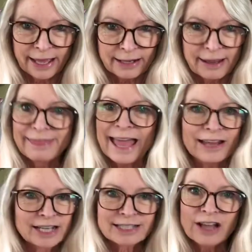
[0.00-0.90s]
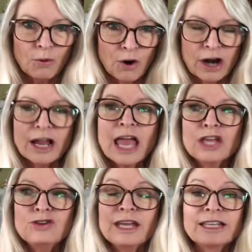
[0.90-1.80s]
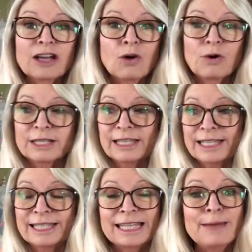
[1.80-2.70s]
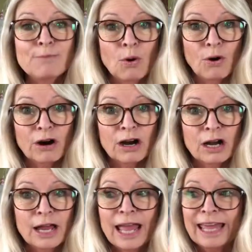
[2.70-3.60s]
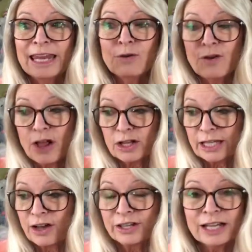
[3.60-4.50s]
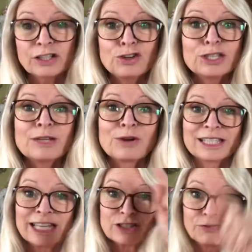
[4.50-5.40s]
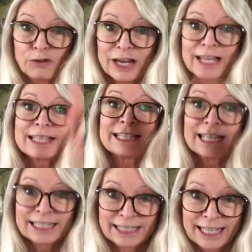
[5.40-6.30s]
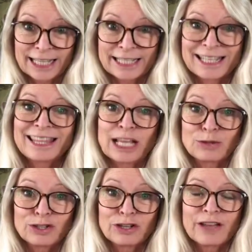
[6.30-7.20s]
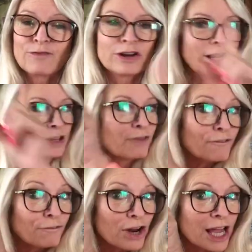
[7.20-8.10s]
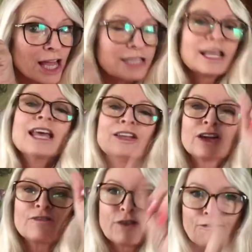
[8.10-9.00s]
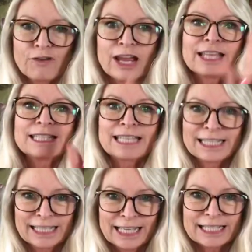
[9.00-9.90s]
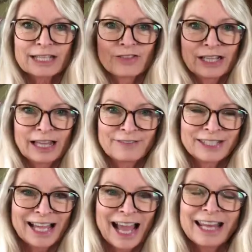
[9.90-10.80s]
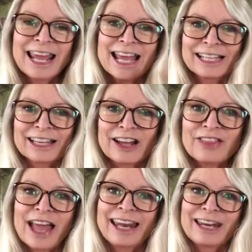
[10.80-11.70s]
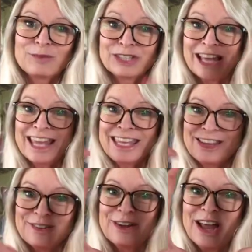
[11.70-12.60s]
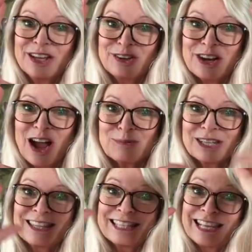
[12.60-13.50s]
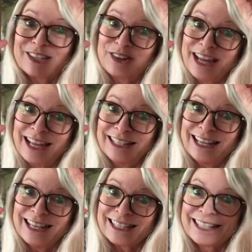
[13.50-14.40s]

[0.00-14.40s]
That does not work. You need to go where it says see more, and scale down till you see where it says friends list. That's what you're looking for. You're not looking for friends. You're looking for friends list on the left side. Click on that, and it will take you to an option that says create list.